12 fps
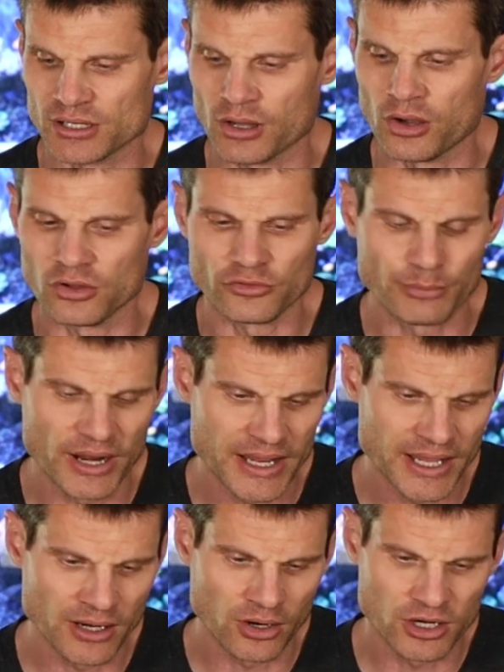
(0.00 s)
in all of
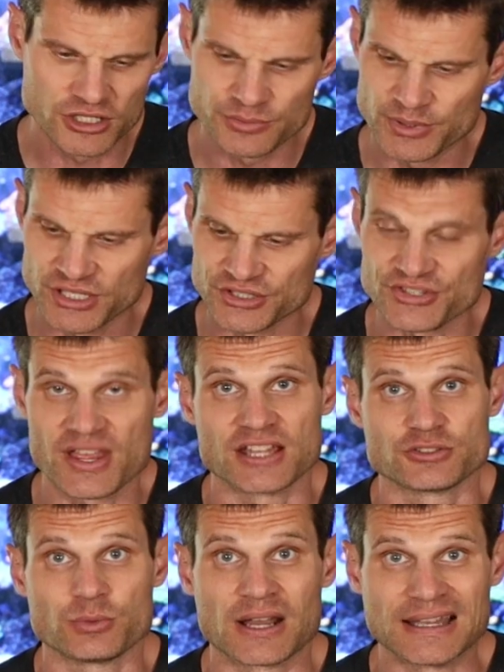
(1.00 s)
my ARs because
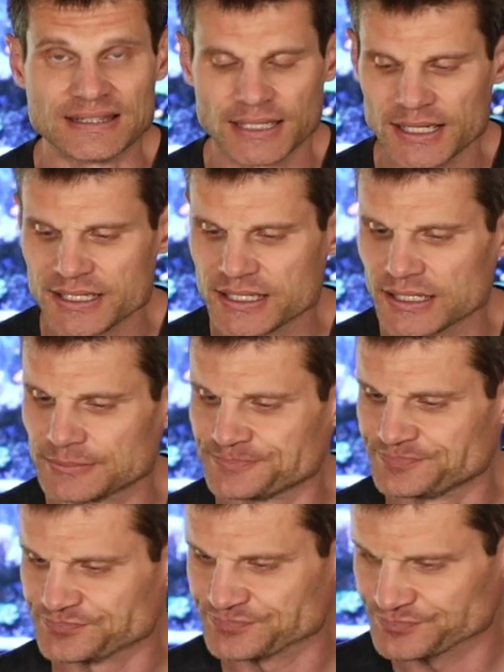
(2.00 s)
that's what I like,
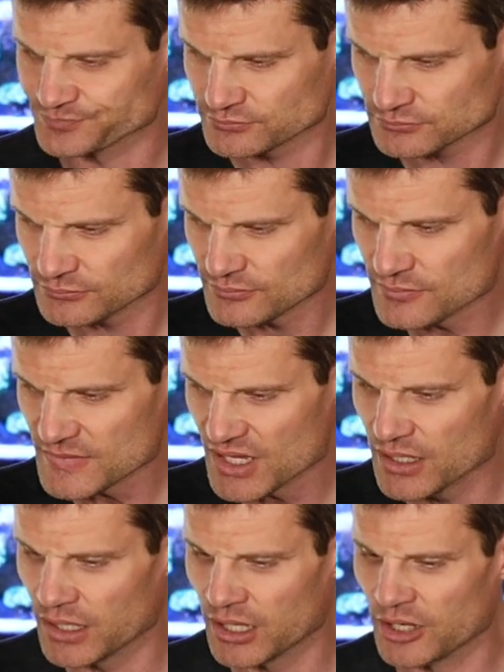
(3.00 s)

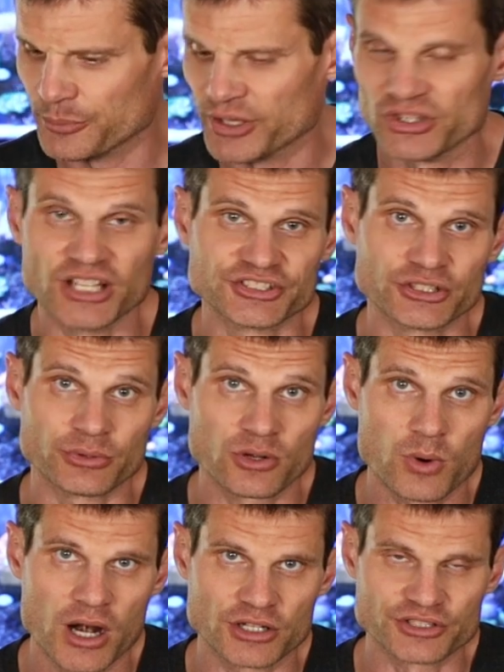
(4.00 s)
unless it
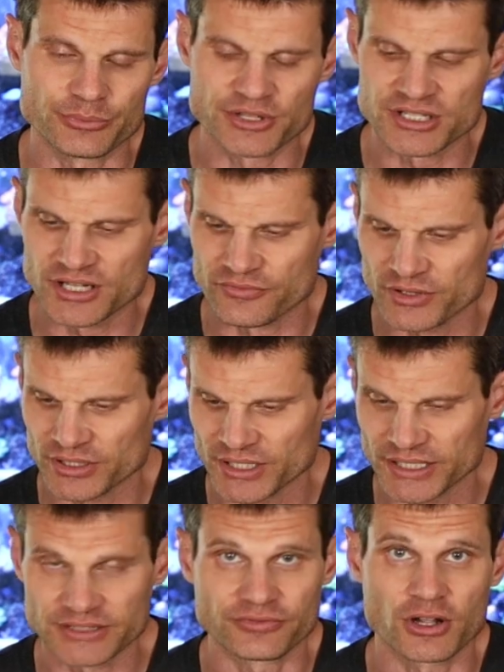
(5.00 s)
requires something different,
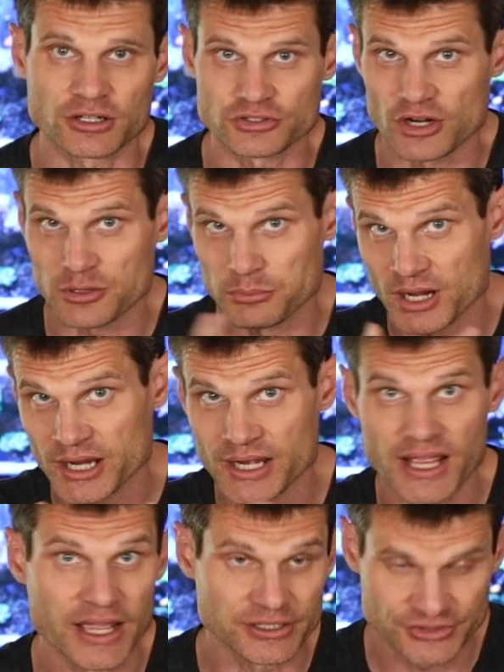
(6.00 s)
like the Foxtrot mic
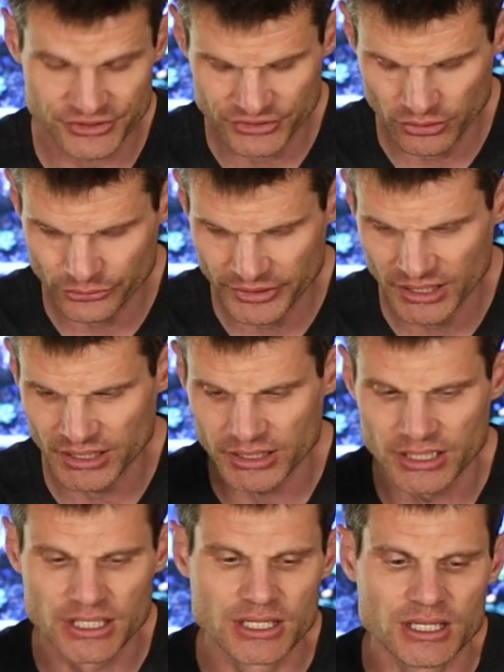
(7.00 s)
has its own
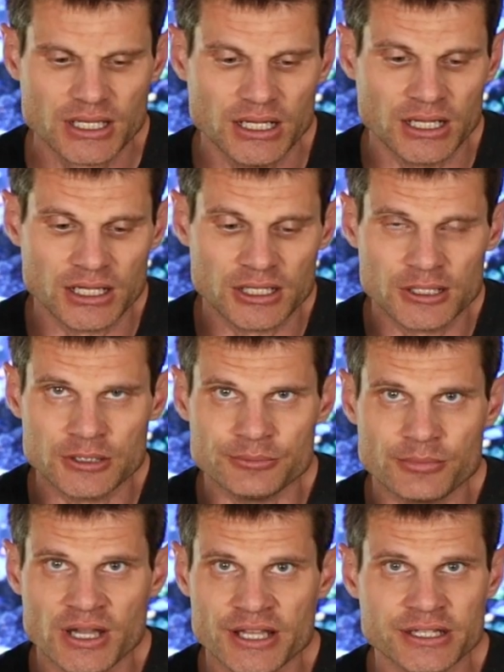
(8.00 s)
thing.
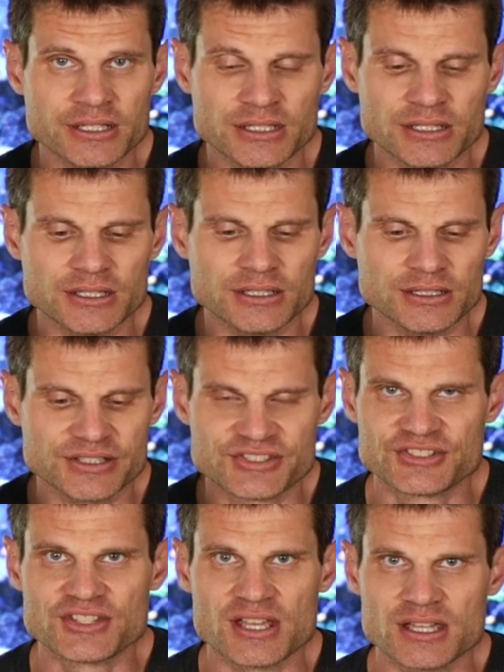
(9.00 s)
My
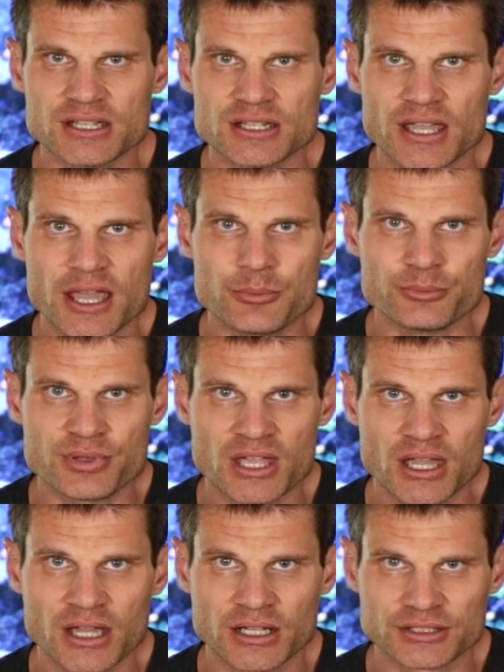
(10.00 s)
SIG
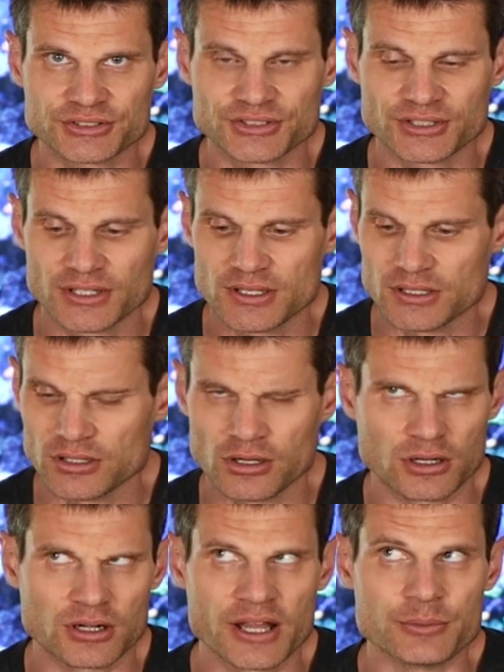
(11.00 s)
MPX
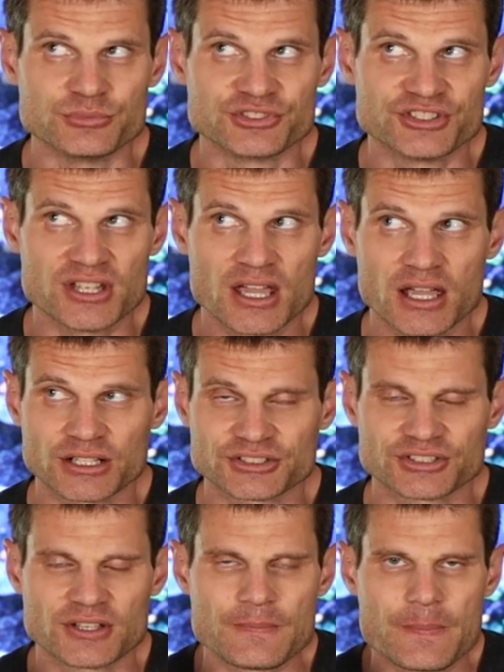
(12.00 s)
or
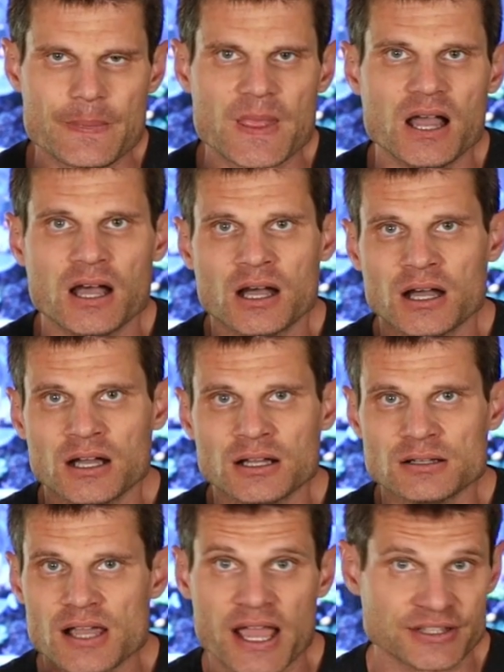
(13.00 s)
MCX
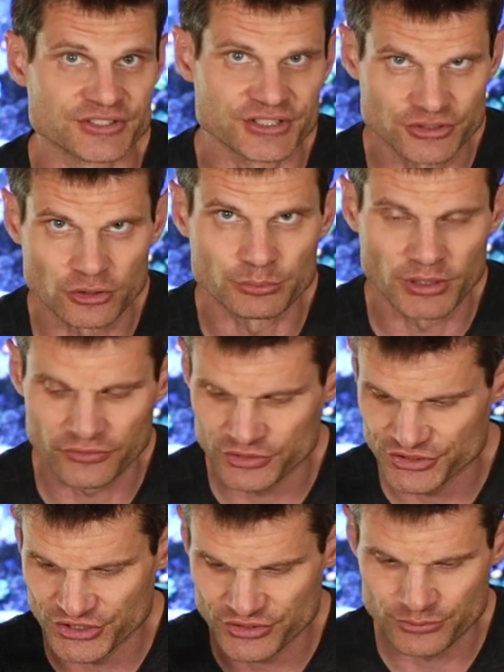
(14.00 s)
has its own buffer
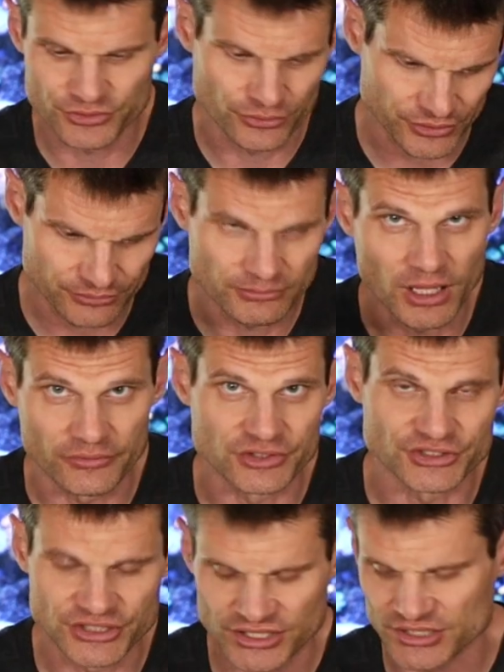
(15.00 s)
system, so
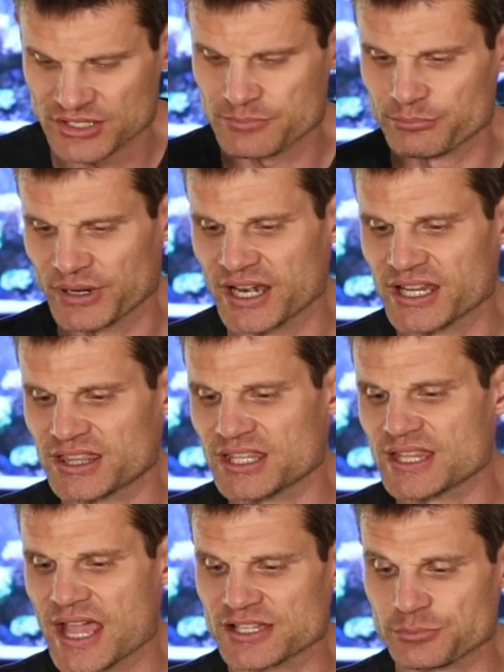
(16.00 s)
obviously it doesn't. But
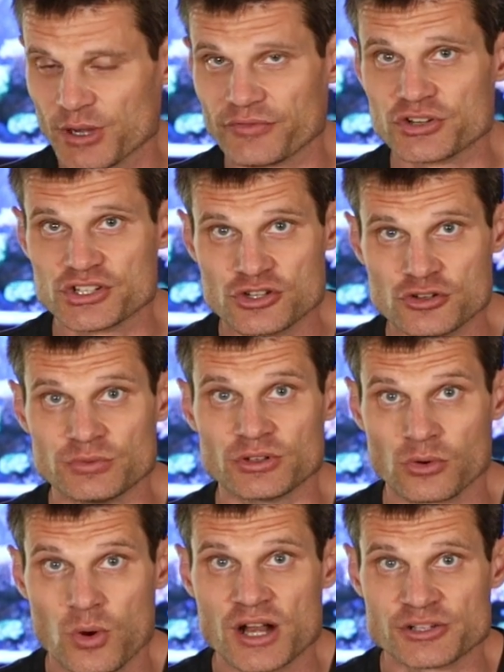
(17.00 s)
anything that has a buffer tube that
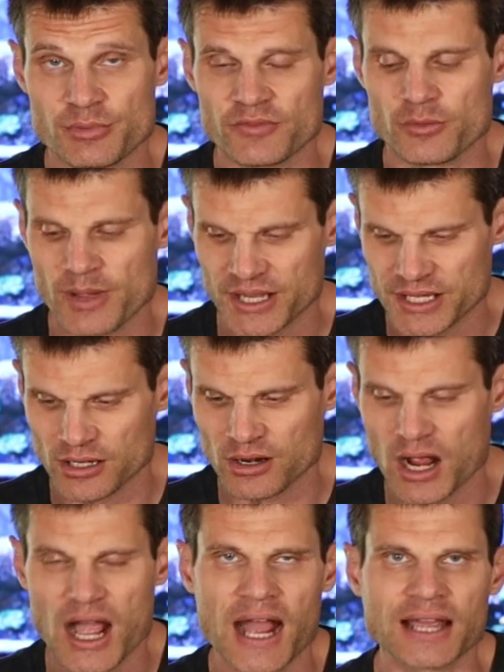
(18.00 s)
requires a buffer back
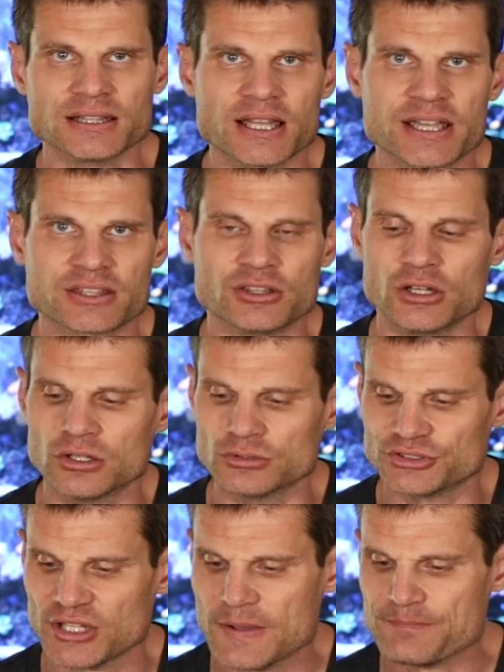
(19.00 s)
here, I like
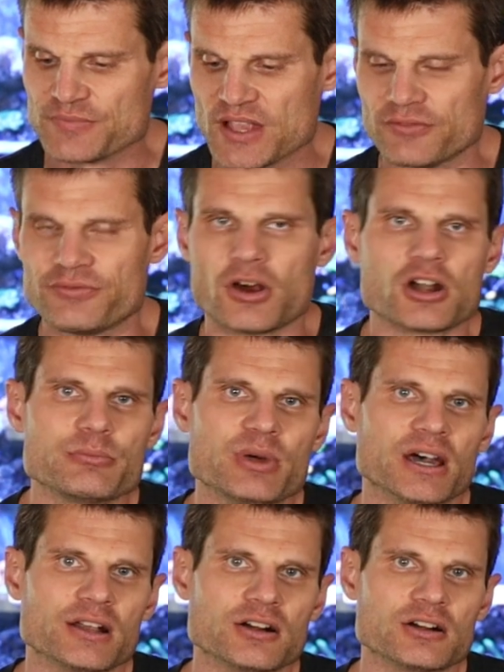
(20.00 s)
those far
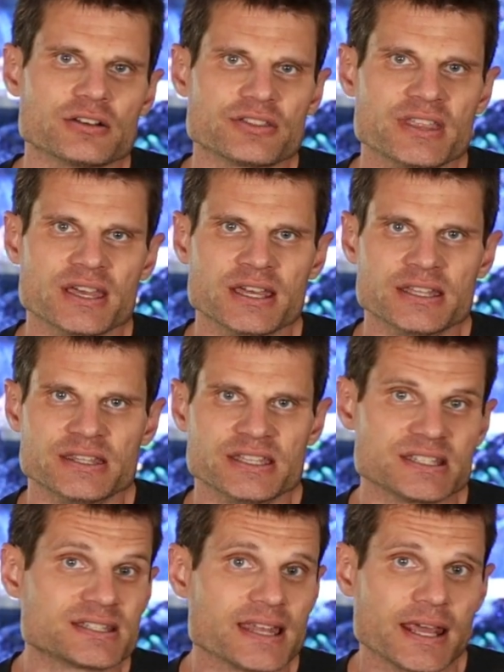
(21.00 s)
better than
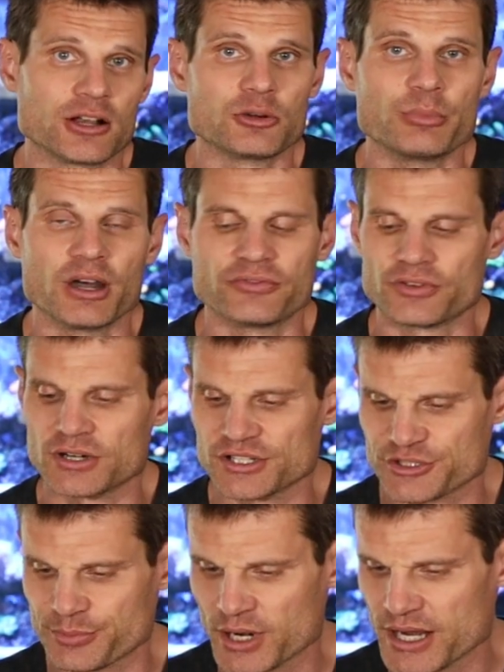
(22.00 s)
the standard buffer
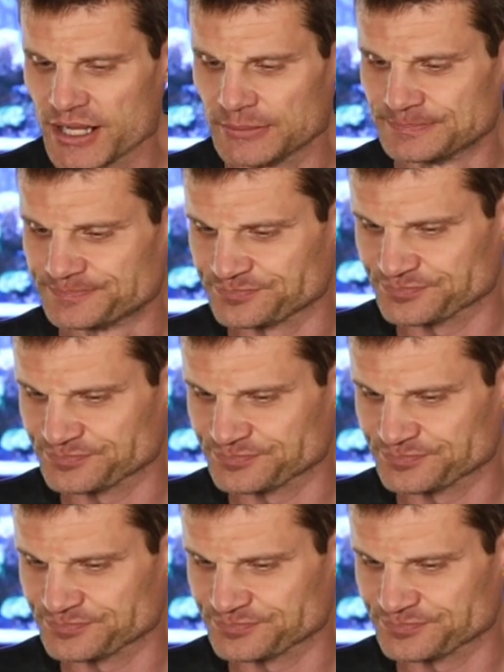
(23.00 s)
and spring.